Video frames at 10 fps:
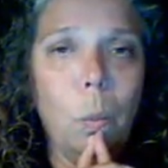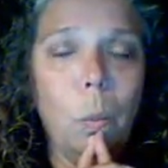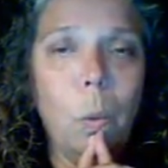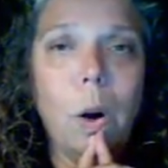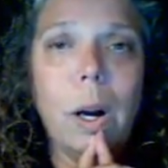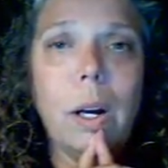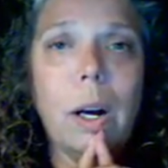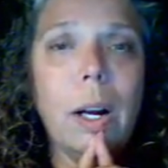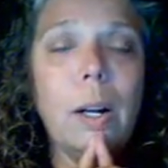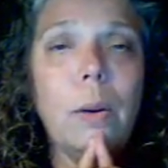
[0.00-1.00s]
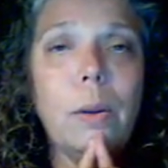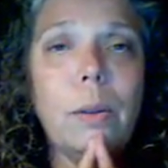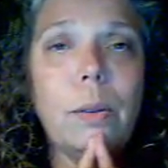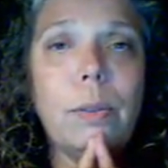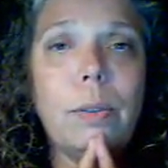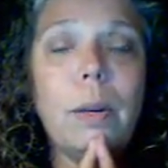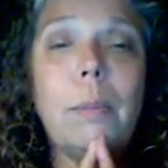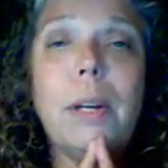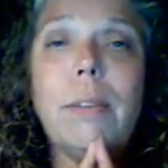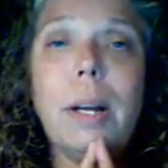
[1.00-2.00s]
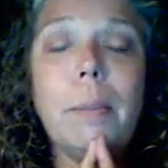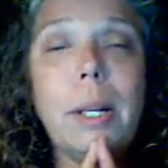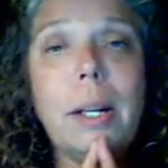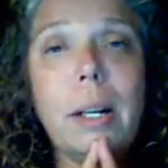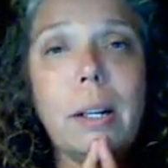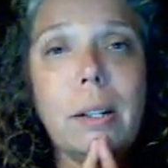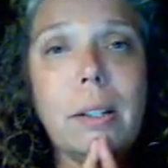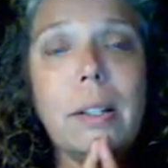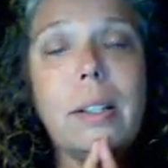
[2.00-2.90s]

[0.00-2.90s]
What I learned from my family in England